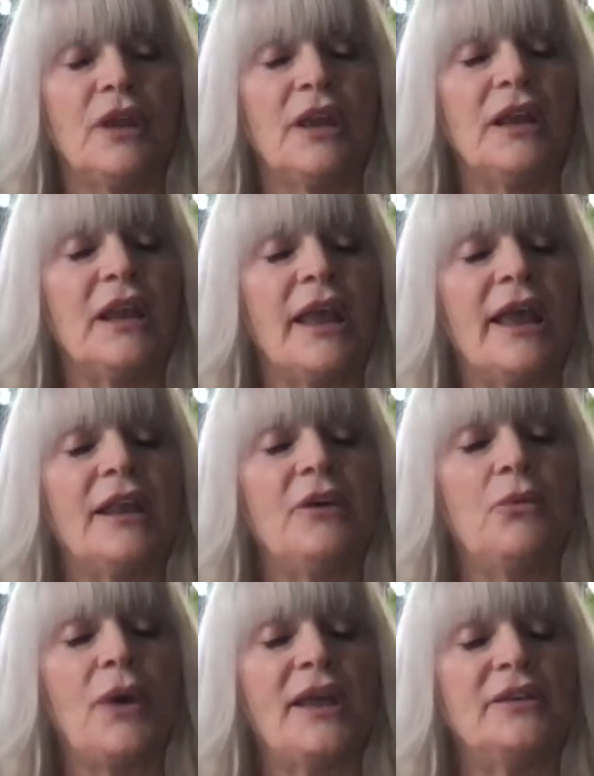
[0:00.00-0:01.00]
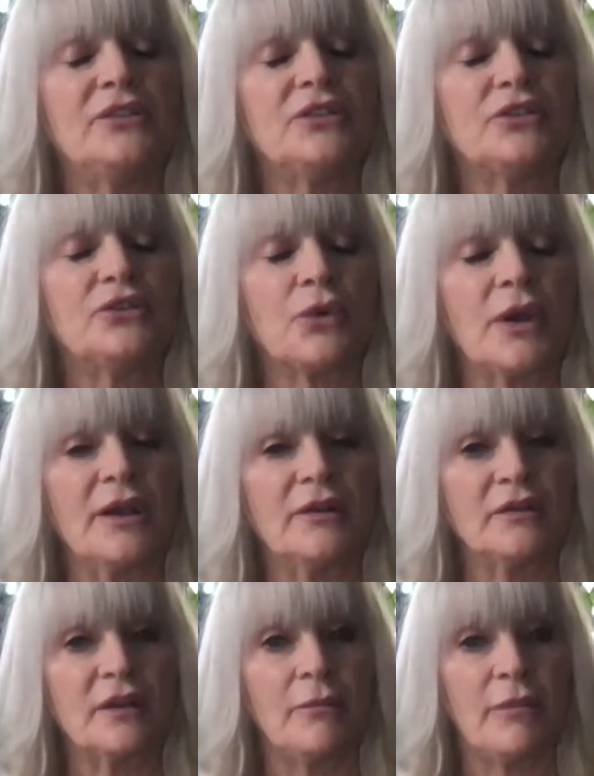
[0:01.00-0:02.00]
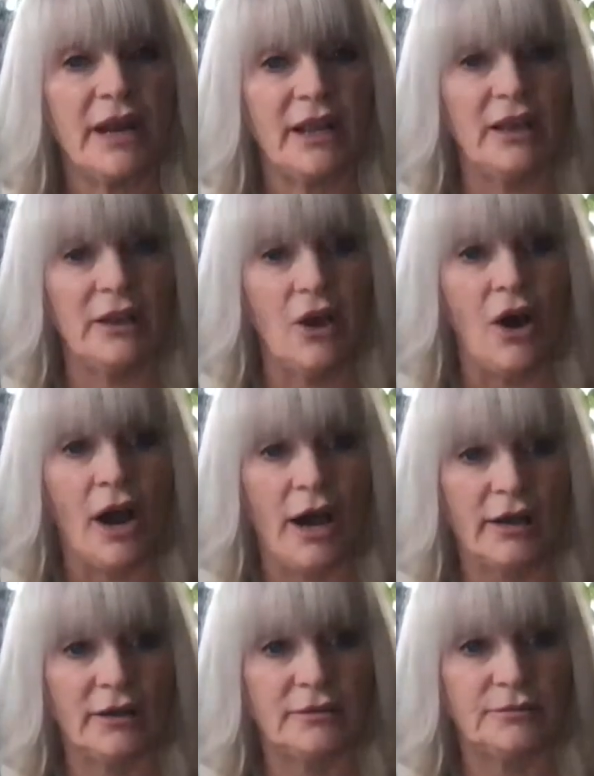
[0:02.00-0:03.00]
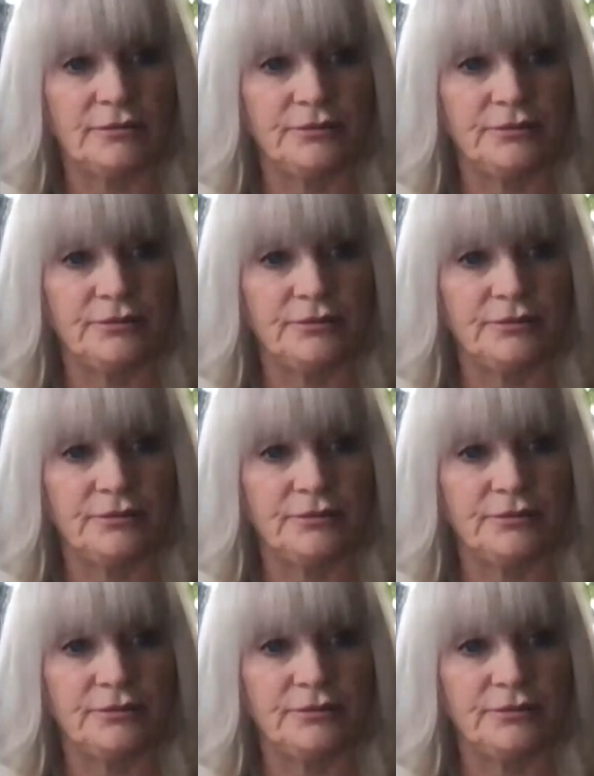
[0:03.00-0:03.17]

in any way string somebody along